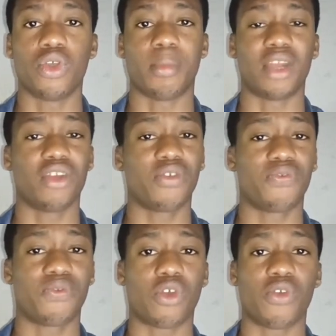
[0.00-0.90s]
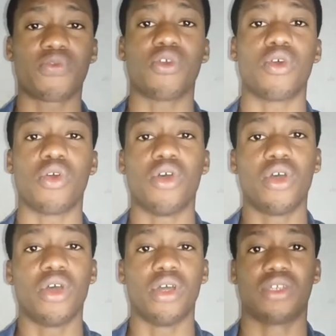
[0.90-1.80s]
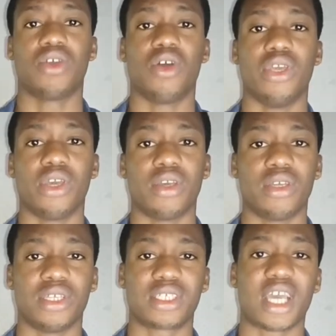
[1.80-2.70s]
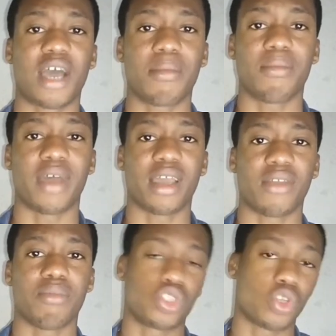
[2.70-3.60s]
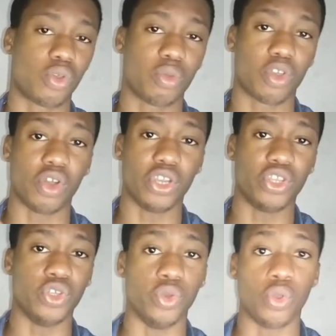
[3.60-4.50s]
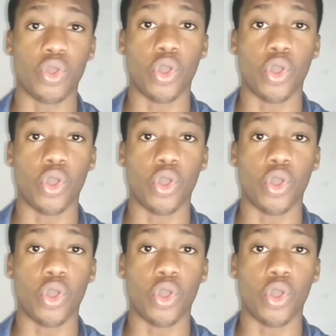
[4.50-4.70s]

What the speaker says: you might not fall for a scam by someone calling you